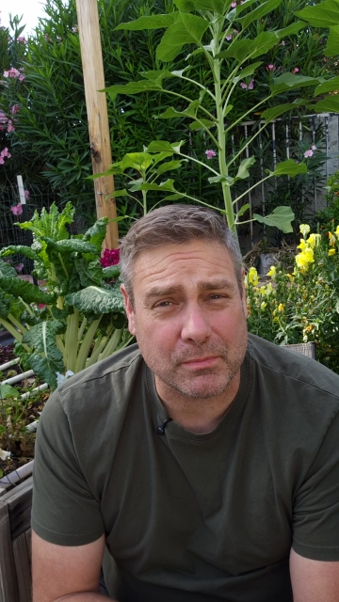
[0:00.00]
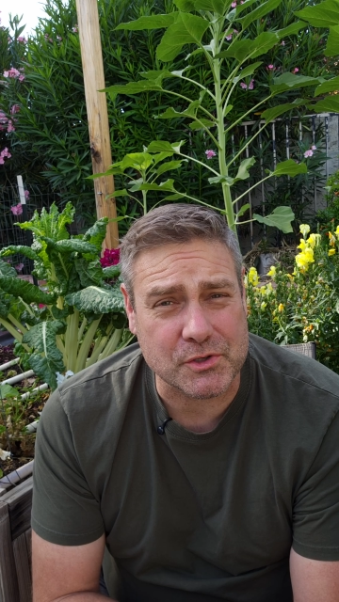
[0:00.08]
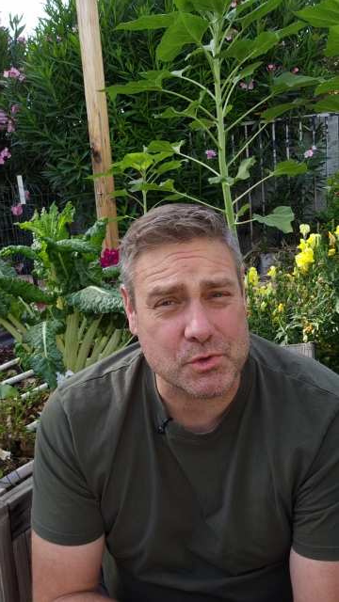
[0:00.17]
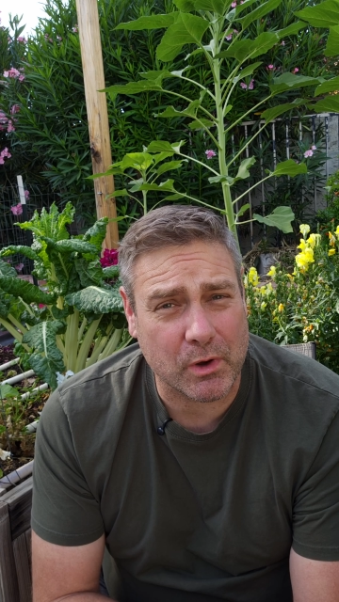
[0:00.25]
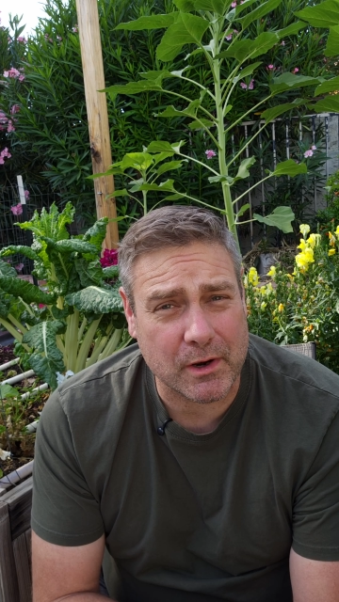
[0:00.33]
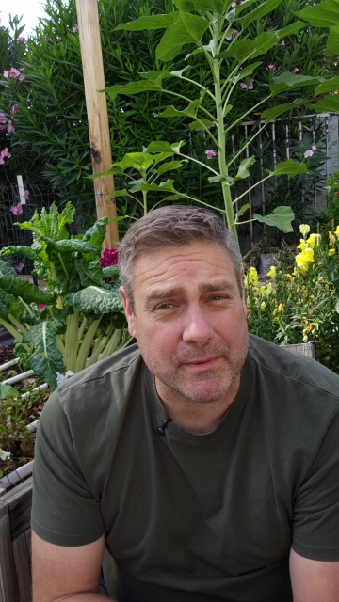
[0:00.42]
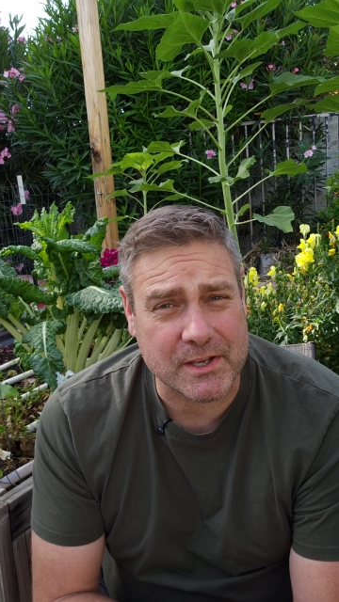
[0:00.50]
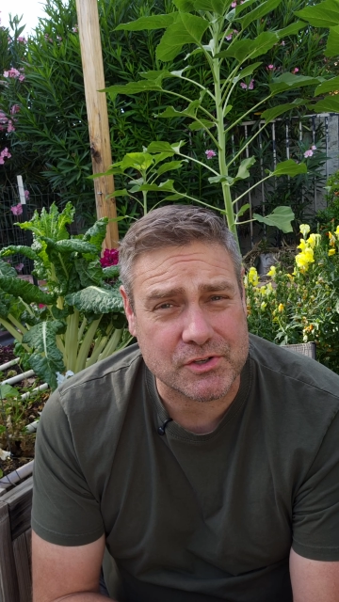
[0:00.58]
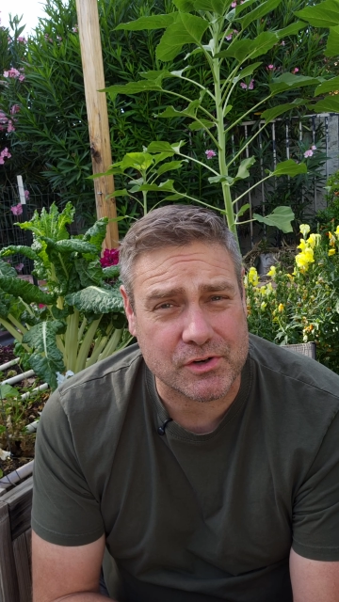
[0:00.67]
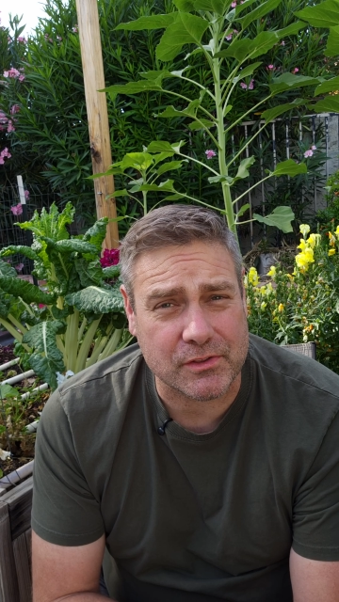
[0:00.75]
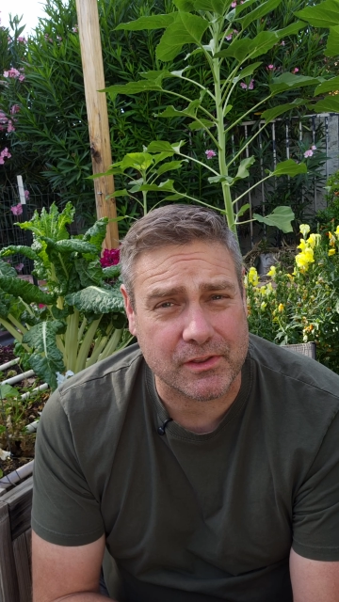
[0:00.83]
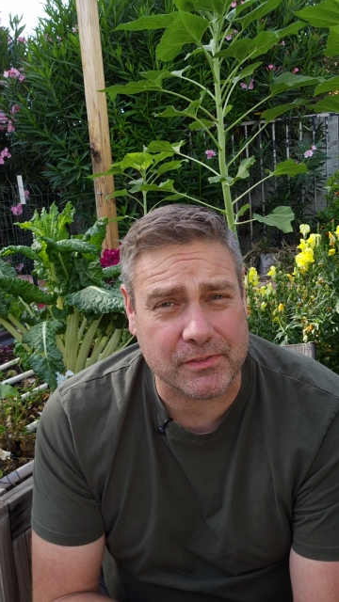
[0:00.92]
but you want to make
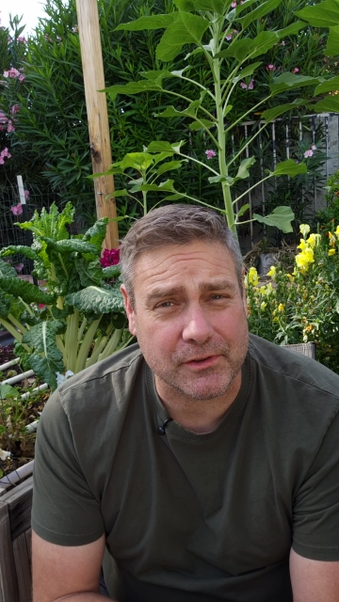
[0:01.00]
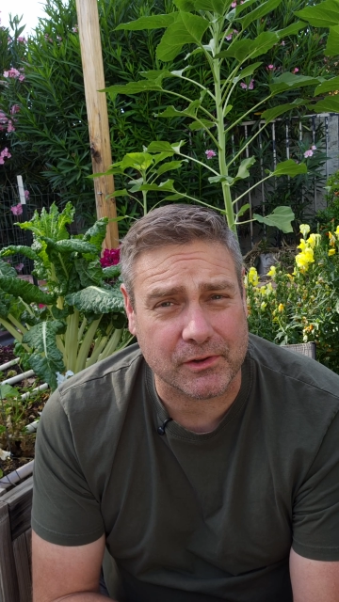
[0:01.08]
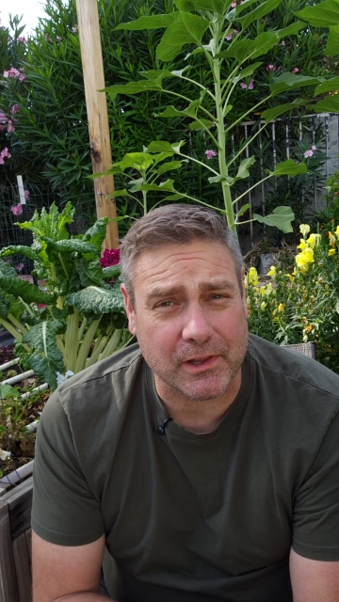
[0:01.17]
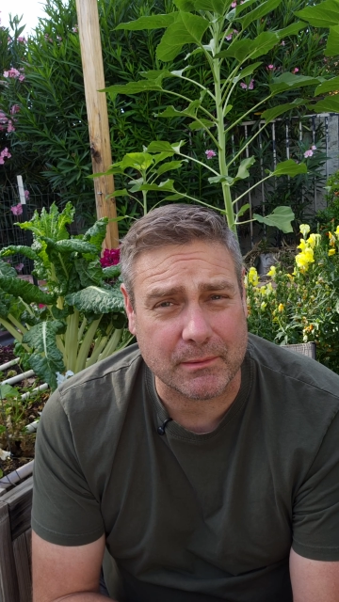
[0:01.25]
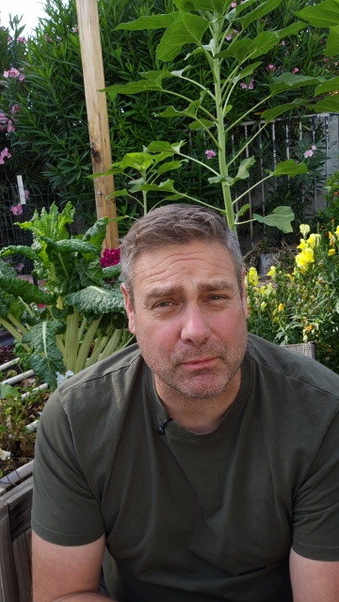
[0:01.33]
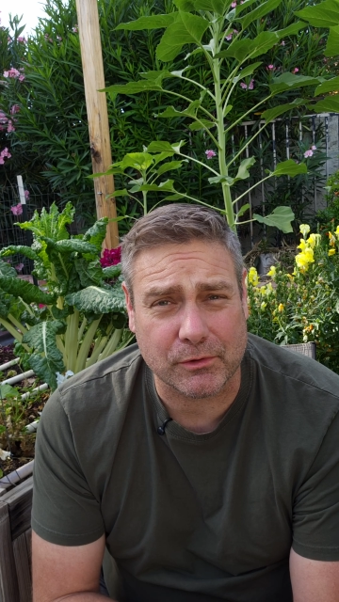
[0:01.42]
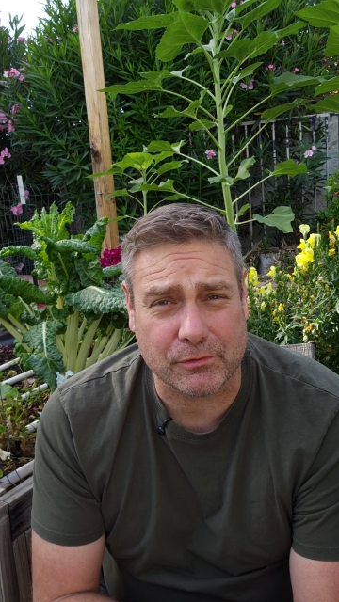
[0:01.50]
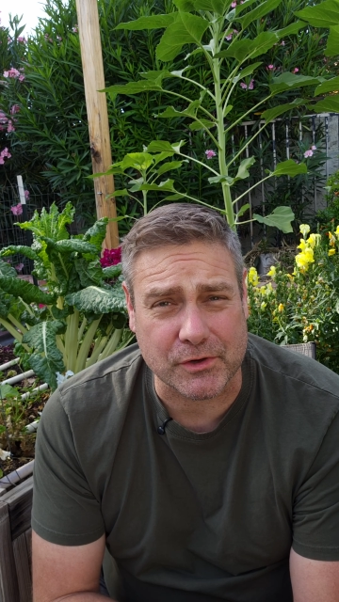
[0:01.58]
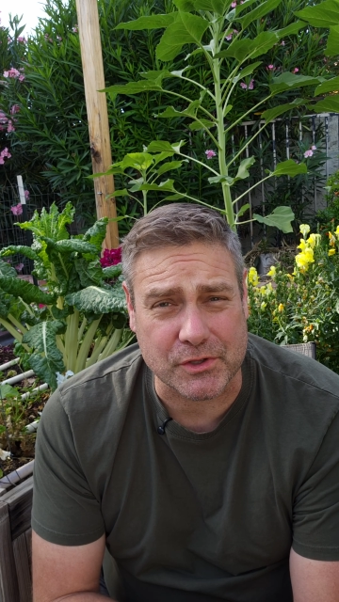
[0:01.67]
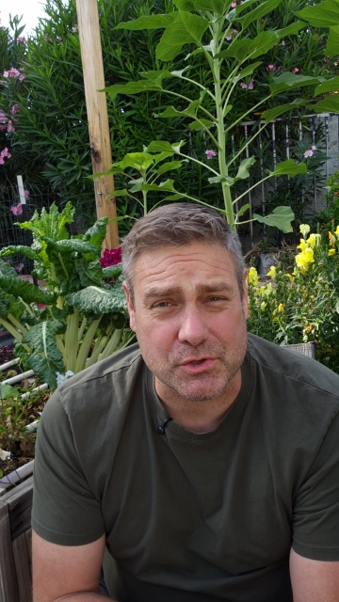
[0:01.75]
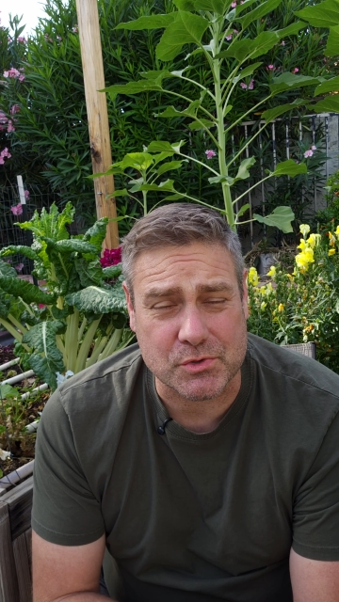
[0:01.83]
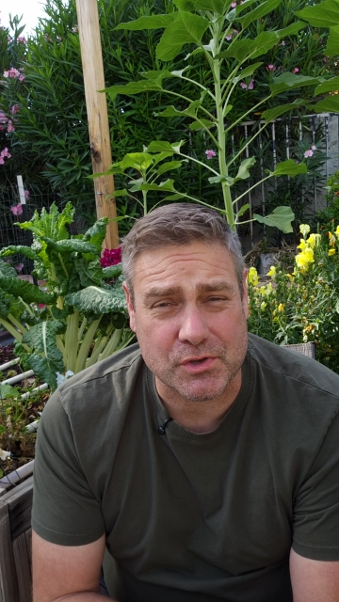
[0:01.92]
sure that they're labeled for
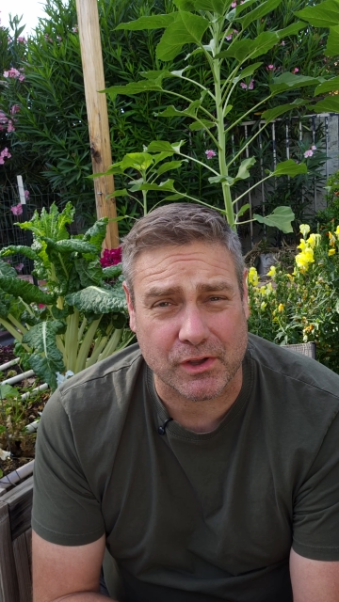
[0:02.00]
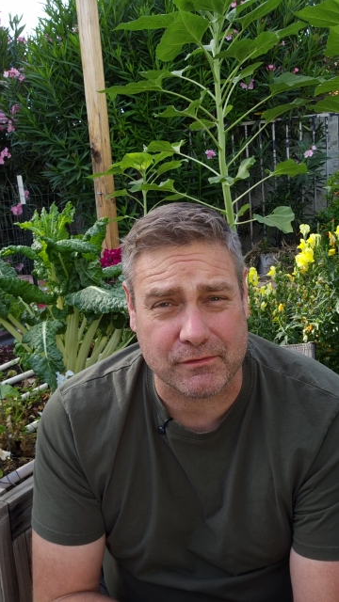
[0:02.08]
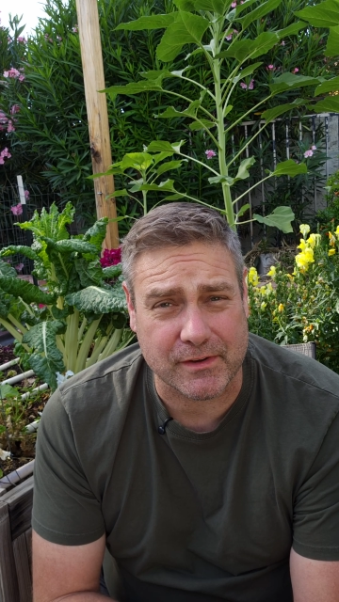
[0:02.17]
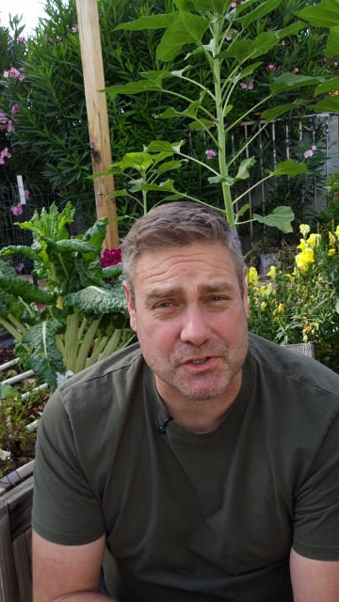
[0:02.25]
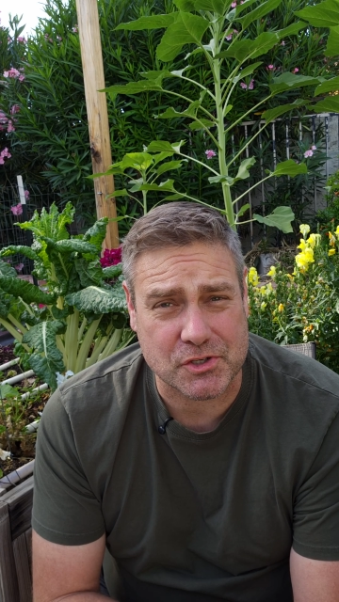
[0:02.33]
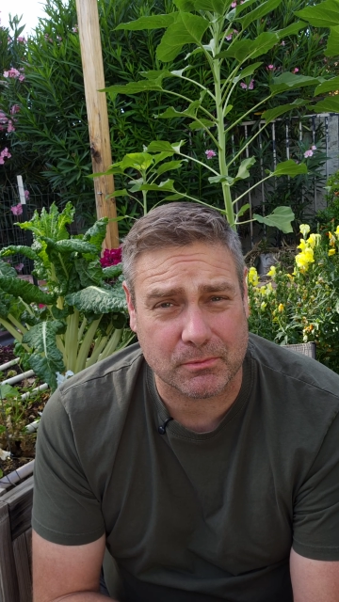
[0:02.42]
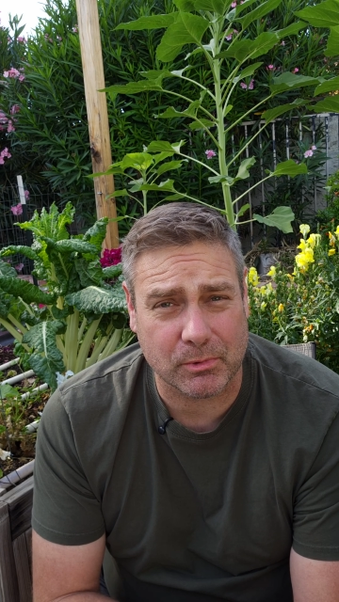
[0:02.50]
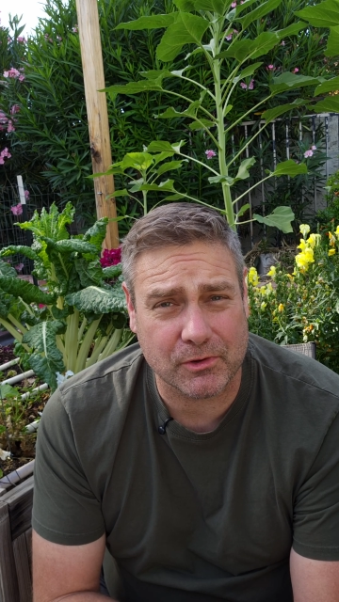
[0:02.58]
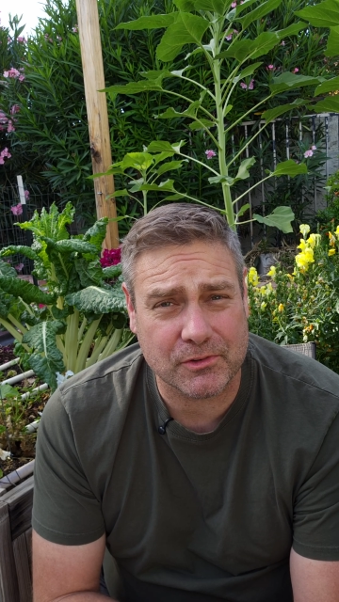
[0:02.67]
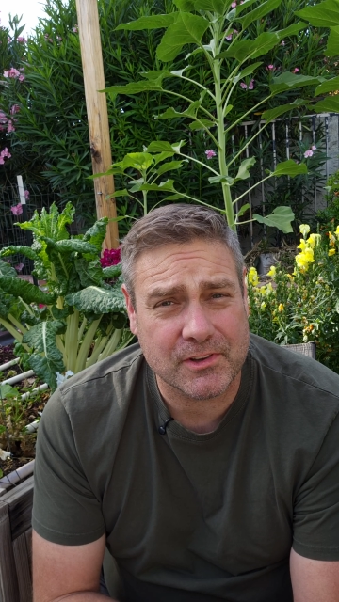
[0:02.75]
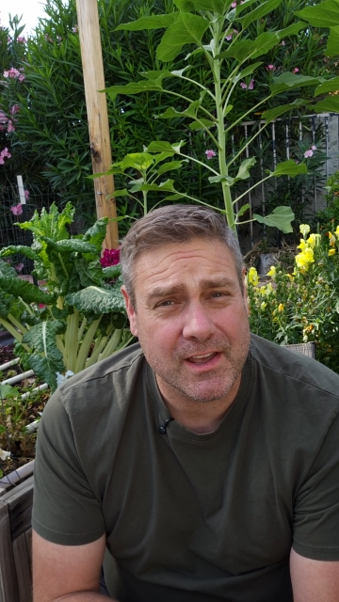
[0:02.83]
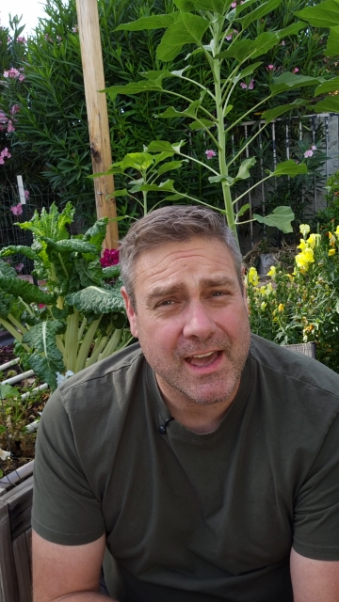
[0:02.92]
use on
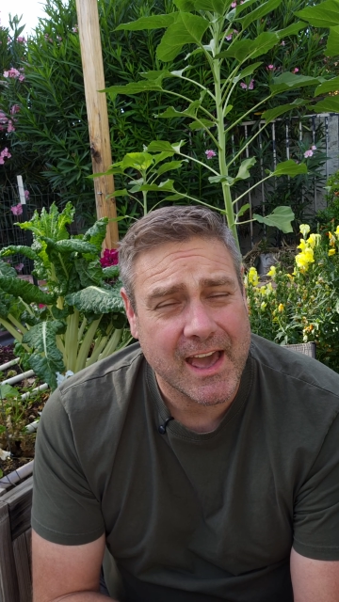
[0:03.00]
vegetables,